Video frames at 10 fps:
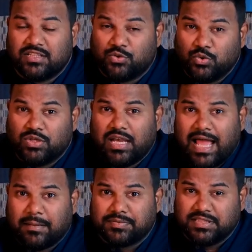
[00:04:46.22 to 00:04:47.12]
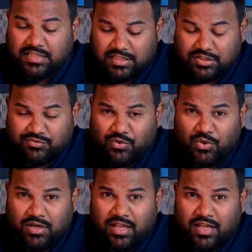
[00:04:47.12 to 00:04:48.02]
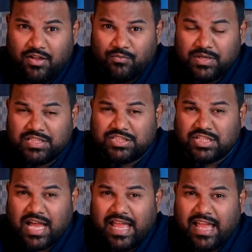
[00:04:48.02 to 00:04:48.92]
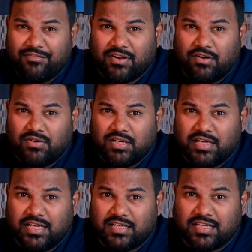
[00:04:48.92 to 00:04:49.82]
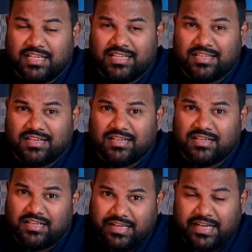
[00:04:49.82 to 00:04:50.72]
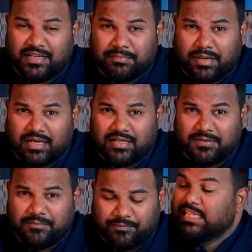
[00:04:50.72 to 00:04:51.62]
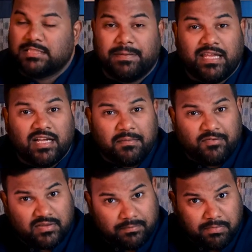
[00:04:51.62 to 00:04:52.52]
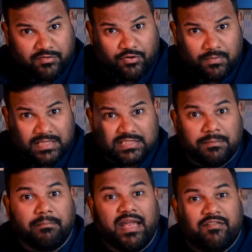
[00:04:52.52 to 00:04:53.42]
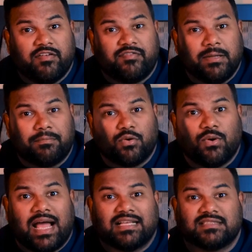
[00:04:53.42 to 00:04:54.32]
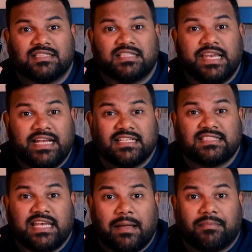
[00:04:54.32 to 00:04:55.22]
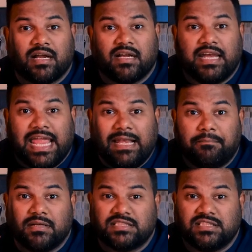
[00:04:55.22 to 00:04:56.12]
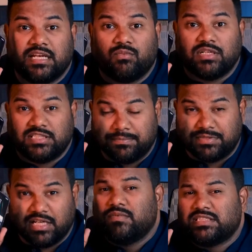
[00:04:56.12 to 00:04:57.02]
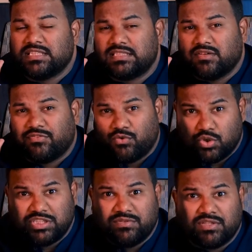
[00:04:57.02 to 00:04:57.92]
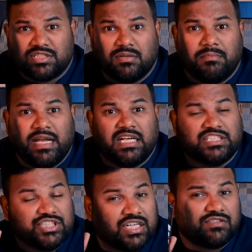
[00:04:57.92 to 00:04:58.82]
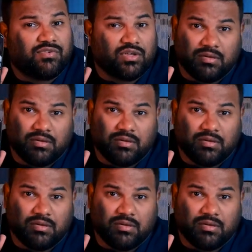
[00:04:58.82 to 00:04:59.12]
Google apps in this phone, which I have covered it in the later part. Speaking about the performance, the Mate 50 Pro has the latest Snapdragon 8 Plus Gen 1 chipset, which is a 4G version made just for